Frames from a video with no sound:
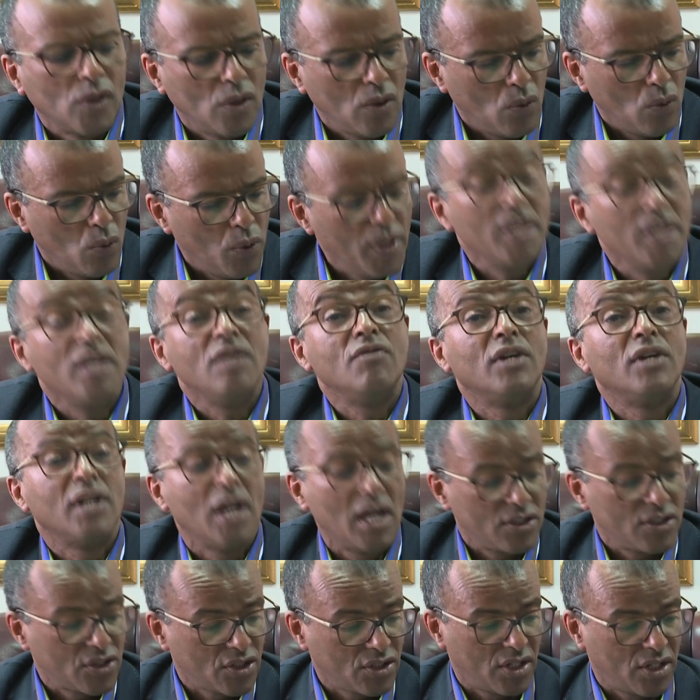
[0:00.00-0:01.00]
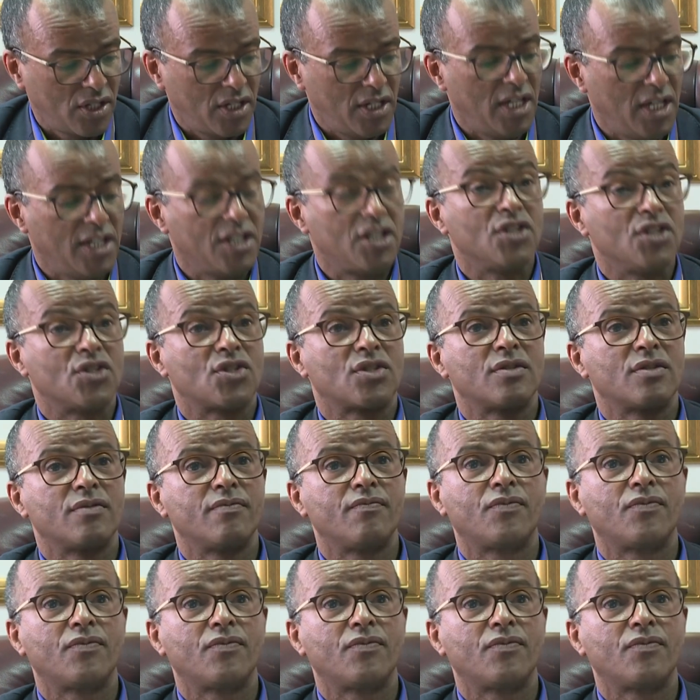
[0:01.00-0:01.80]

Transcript: We even asked, here it is.